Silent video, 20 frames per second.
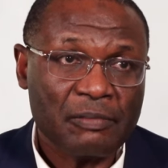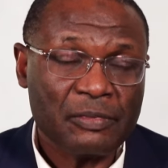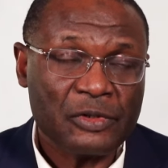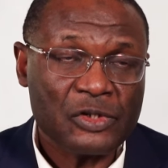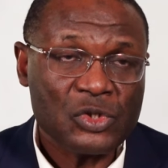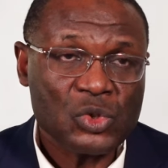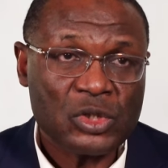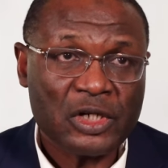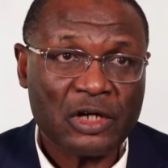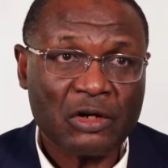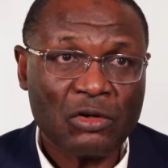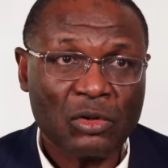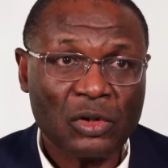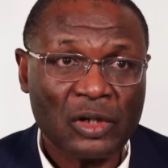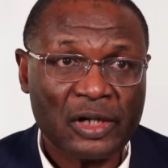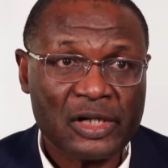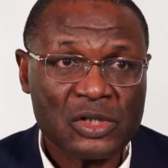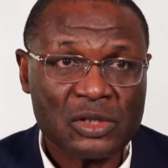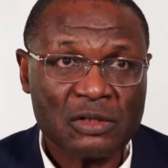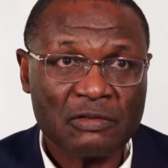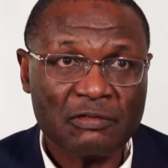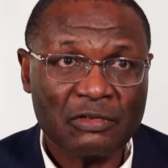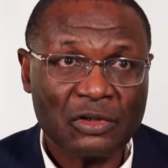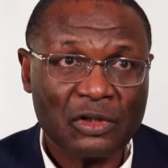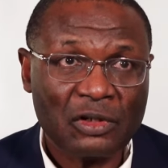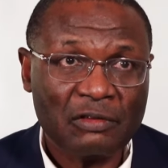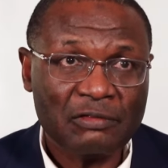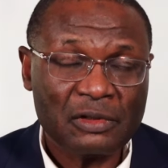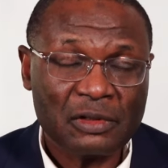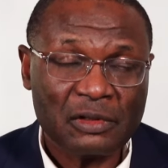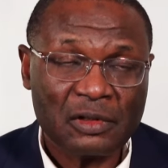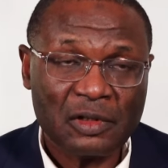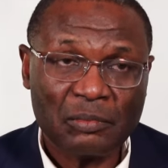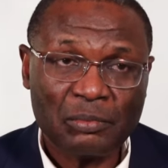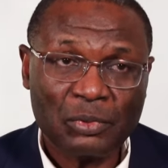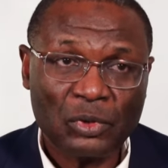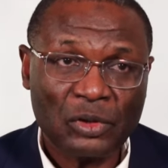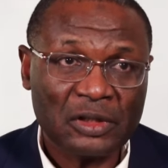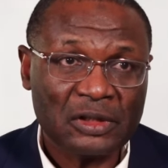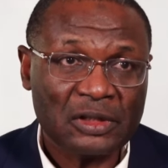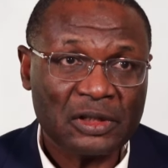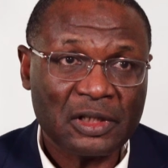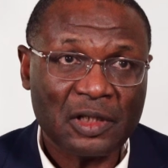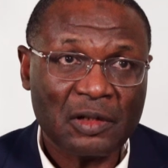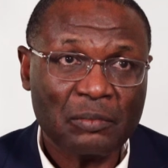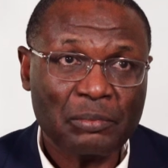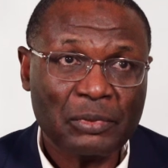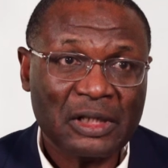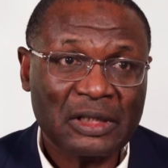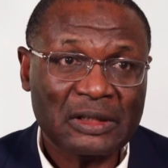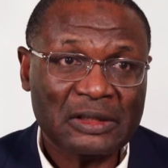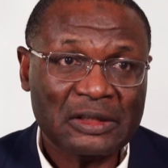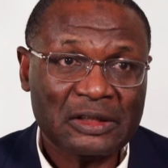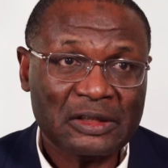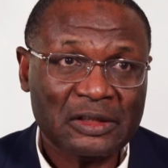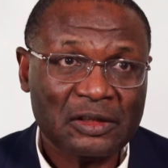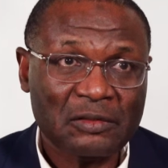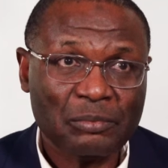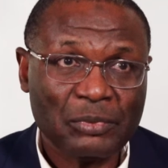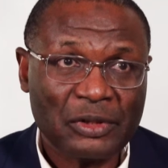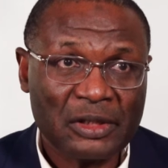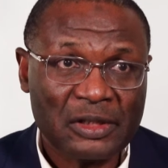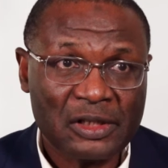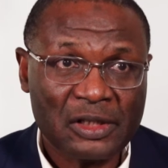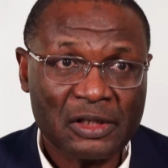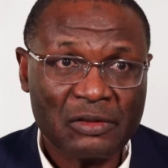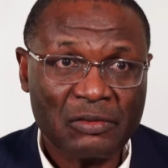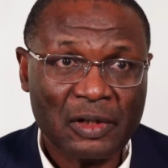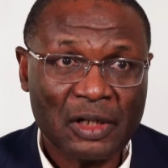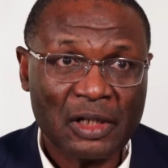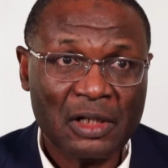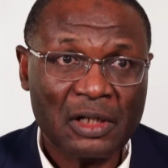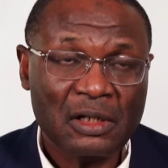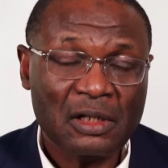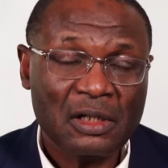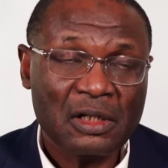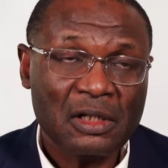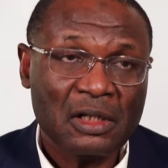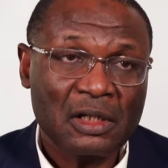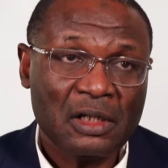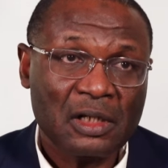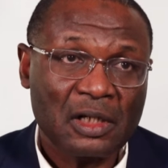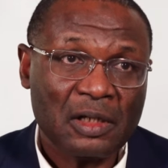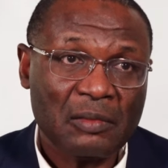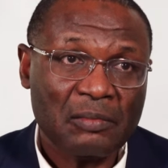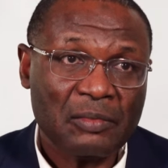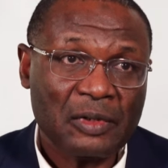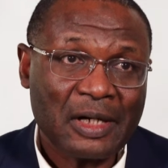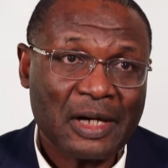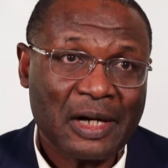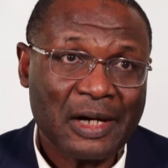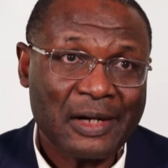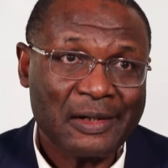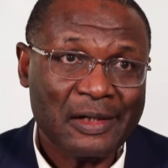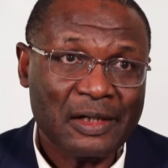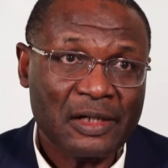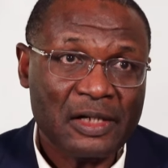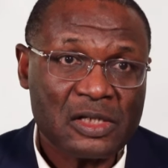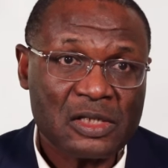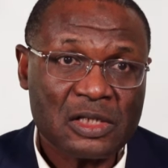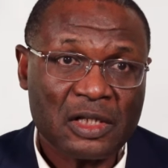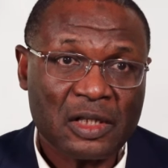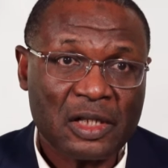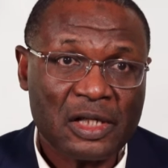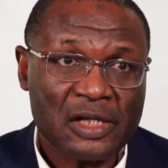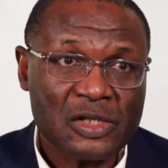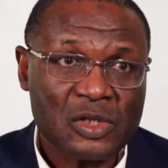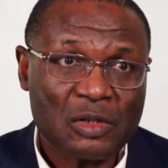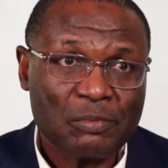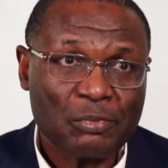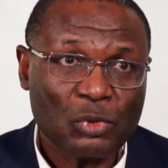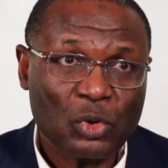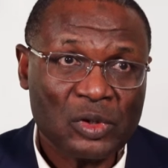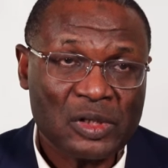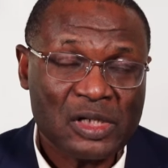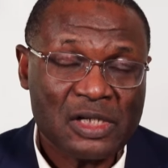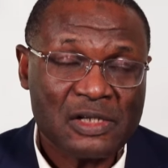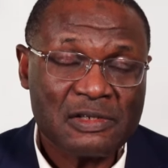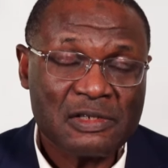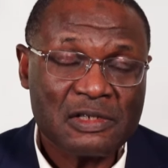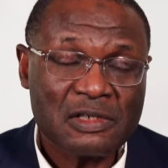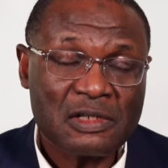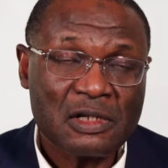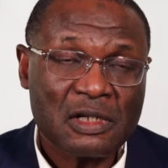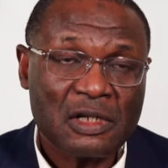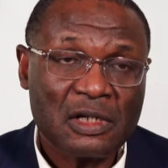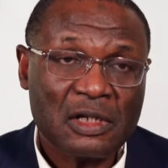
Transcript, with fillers: the stakeholders involved, the political parties in particular, um, the candidates and their supporters.